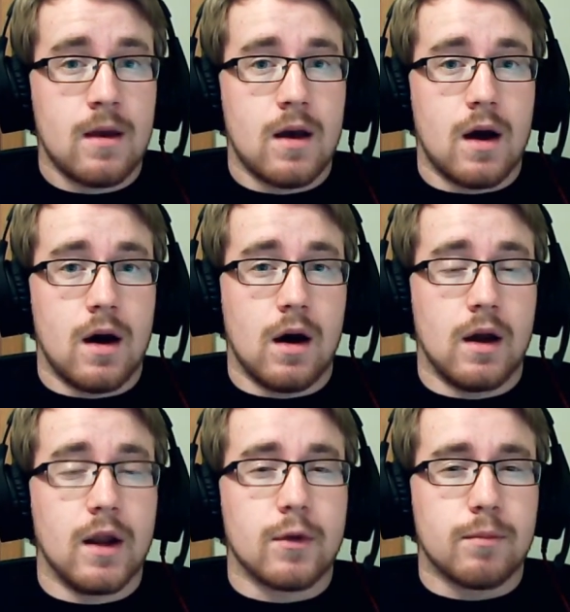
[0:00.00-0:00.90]

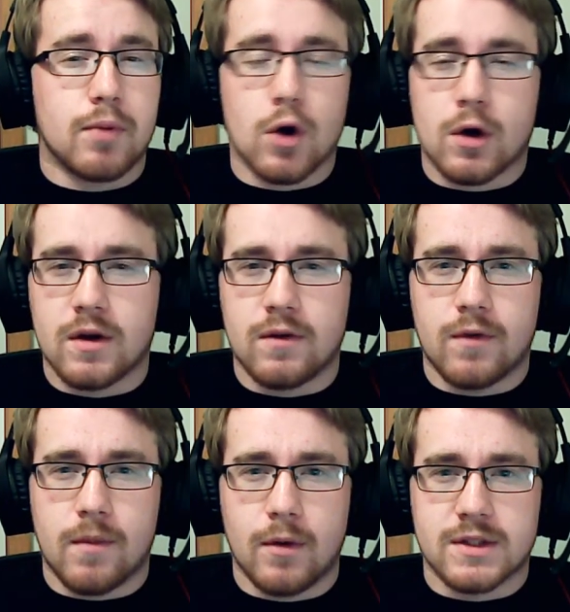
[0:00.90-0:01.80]
Another perk of
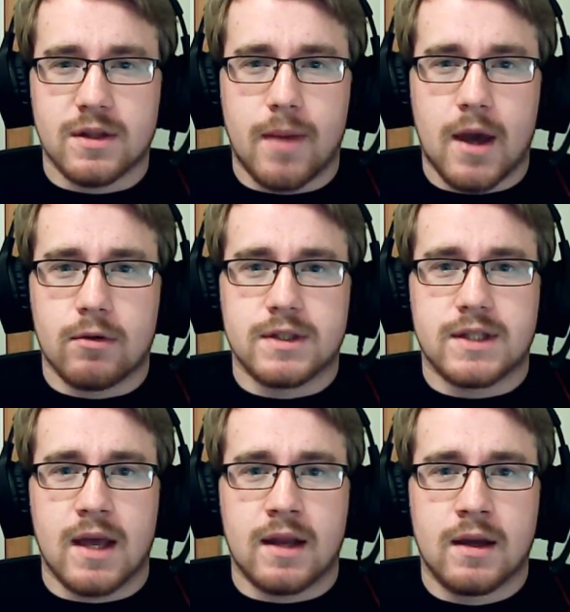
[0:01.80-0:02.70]
opposing the battery is
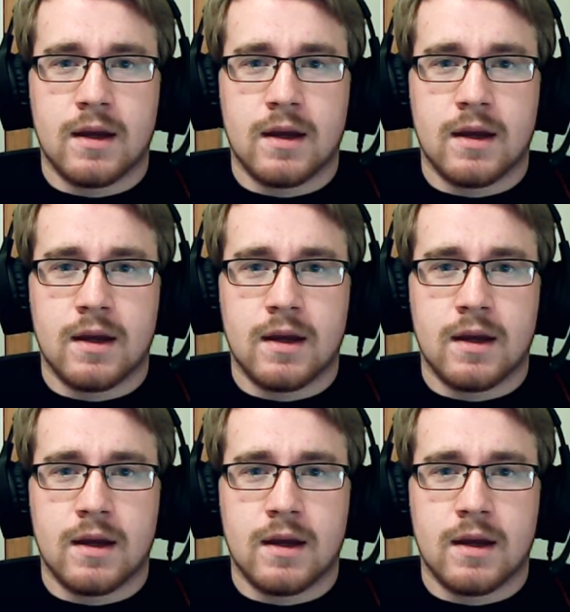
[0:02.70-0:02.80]
that